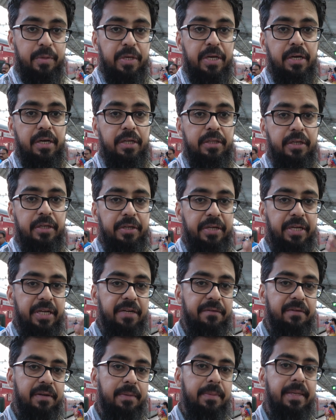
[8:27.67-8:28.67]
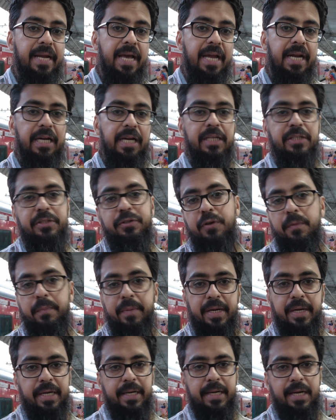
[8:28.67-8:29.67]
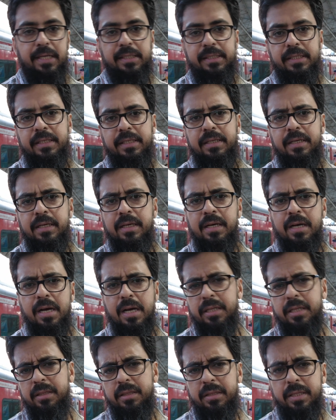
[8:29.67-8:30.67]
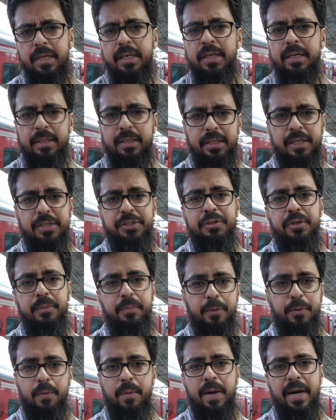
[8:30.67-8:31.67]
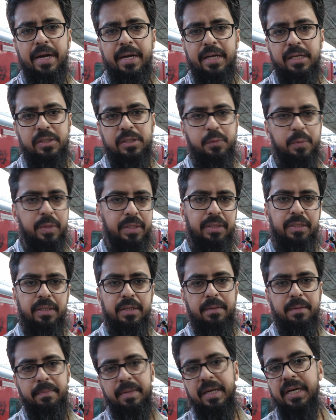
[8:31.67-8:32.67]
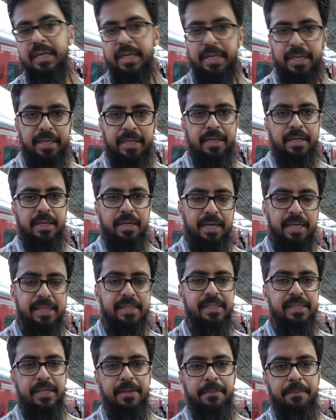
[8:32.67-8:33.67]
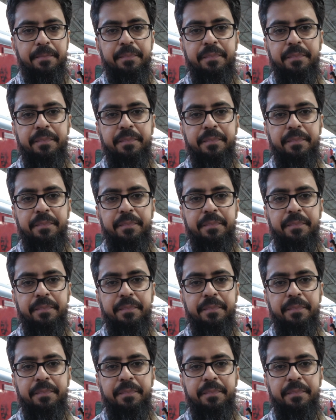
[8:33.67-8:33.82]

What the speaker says: here, the train will be directly stopping at Lasina. I think they should provide us with bed tea. Let's see.